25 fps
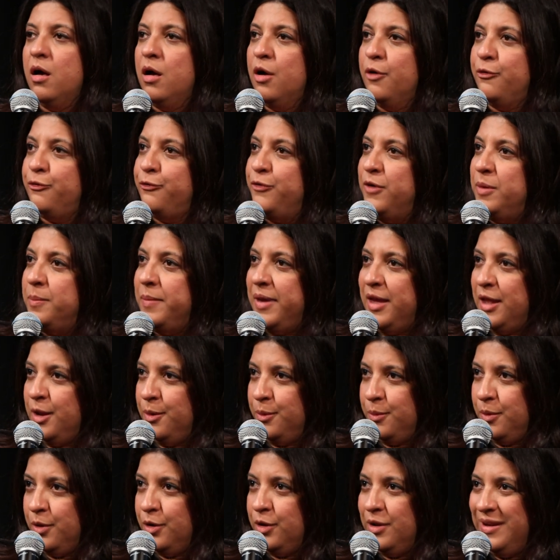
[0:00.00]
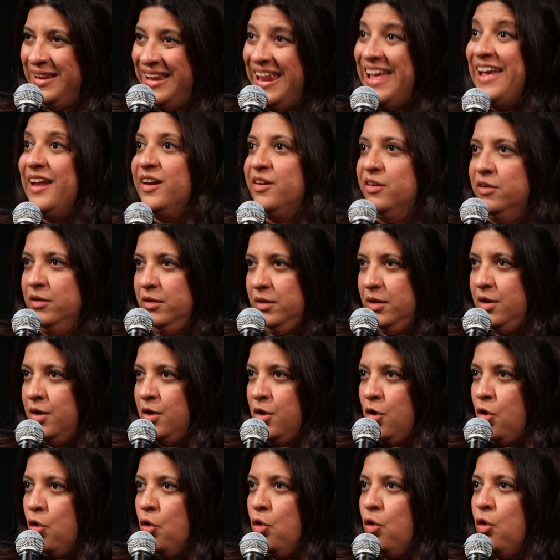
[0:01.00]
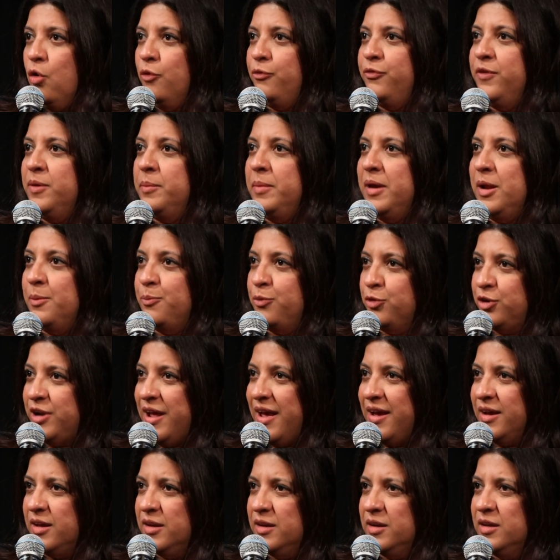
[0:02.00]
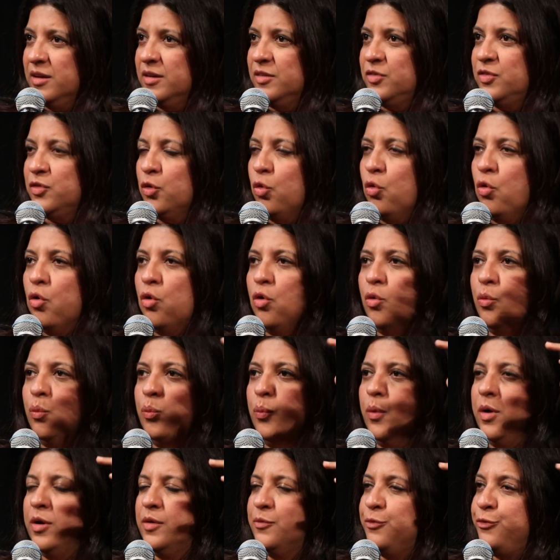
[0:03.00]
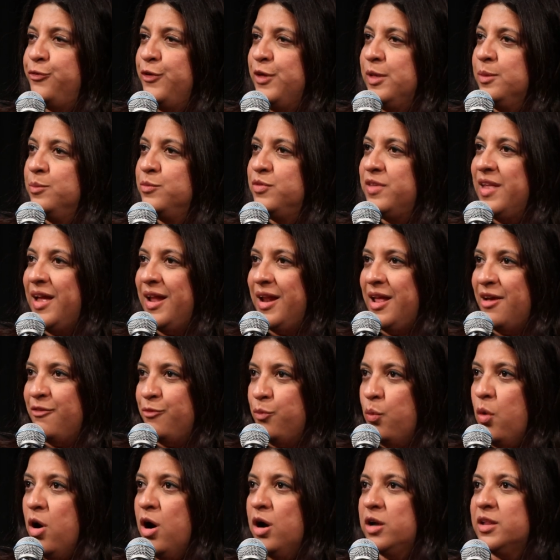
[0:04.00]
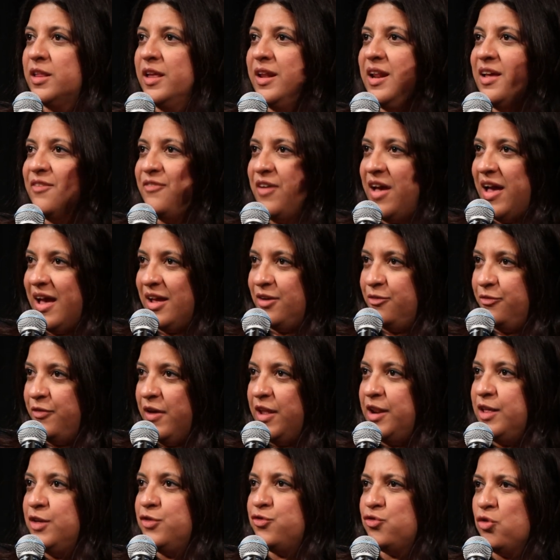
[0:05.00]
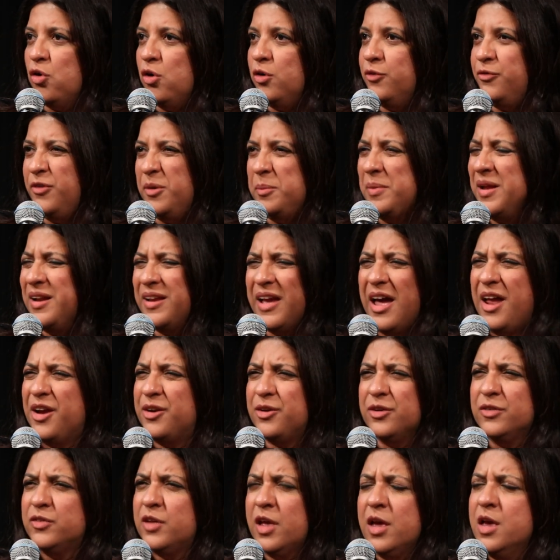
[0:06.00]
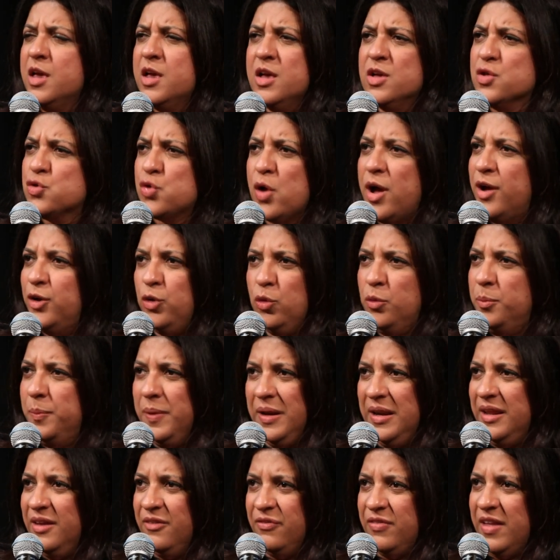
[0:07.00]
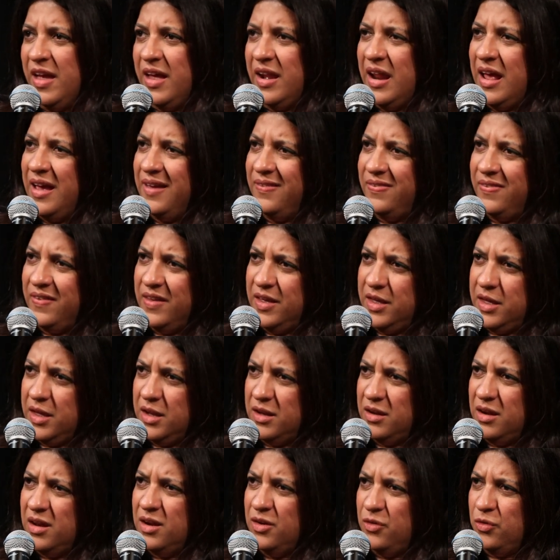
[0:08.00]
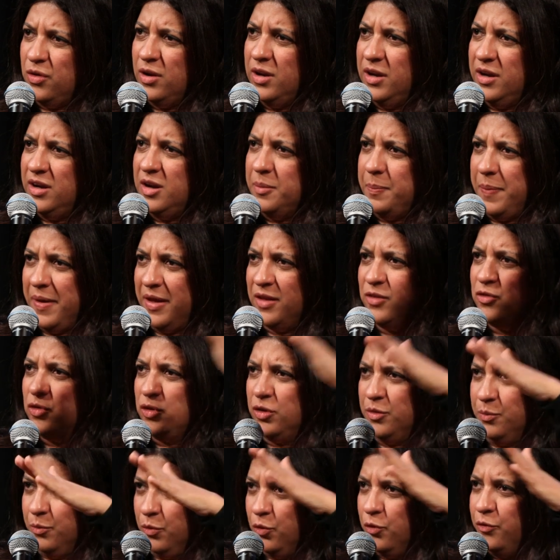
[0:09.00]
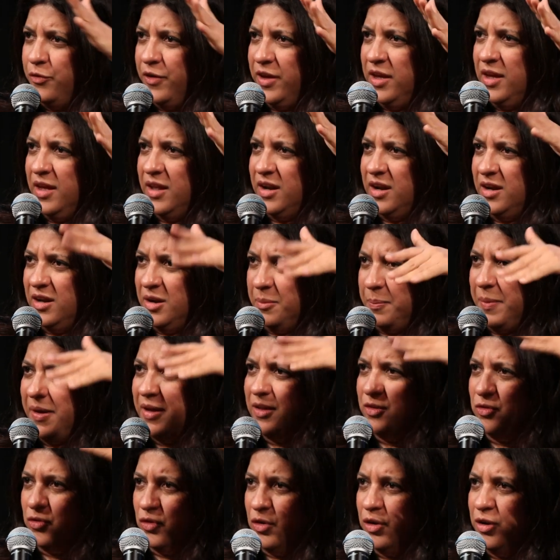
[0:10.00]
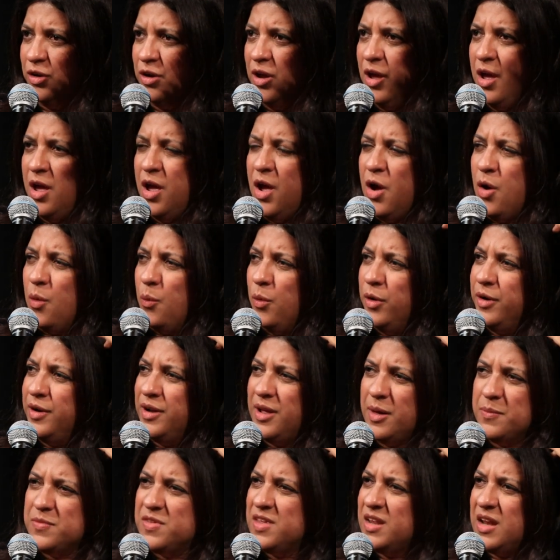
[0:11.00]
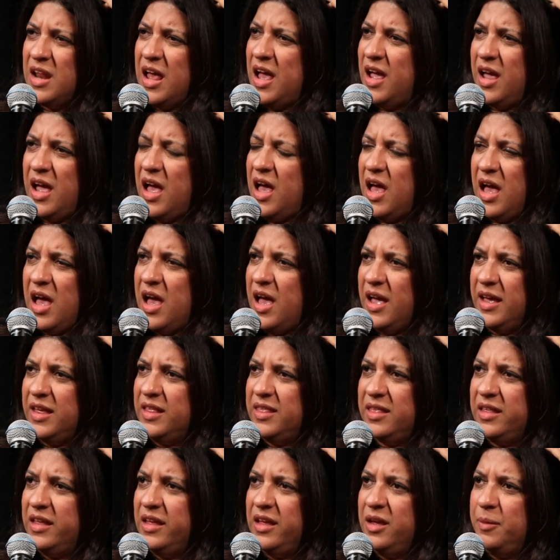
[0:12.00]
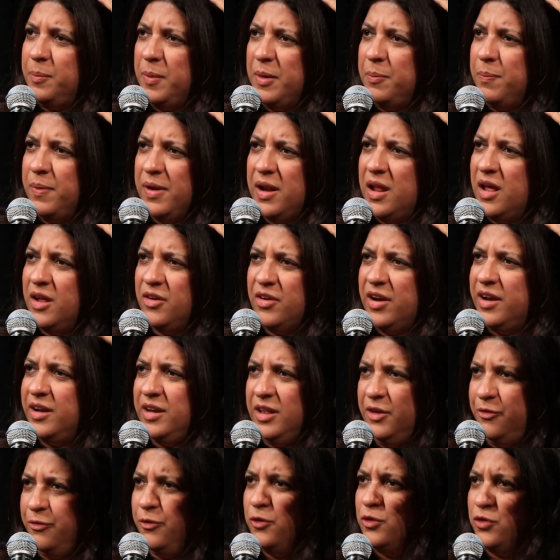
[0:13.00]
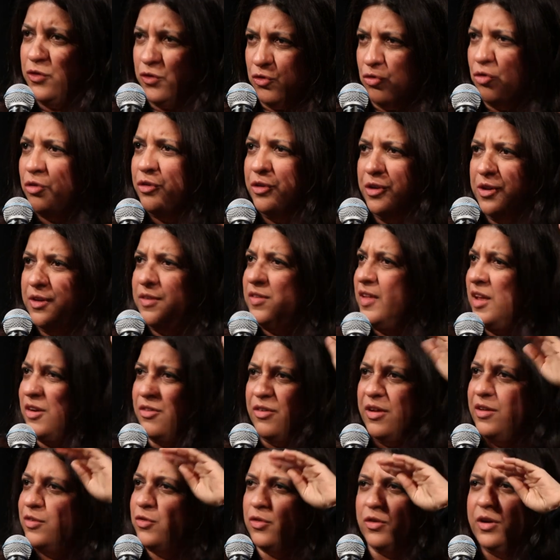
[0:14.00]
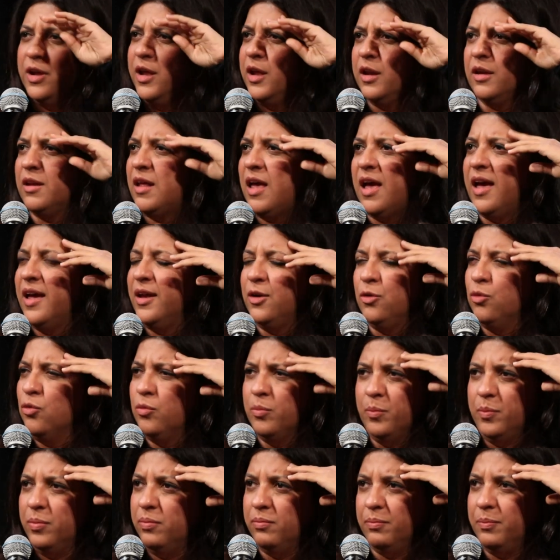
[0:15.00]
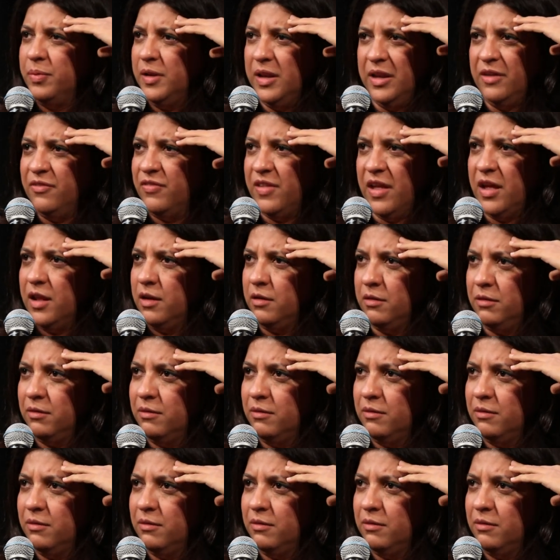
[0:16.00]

female-led or female protagonists or films that have worked that have had very strong female characters. So I don't believe that. I think it really depends on the movie and it depends on what it comes in. I think people are ready for stories that resonate. I don't believe that.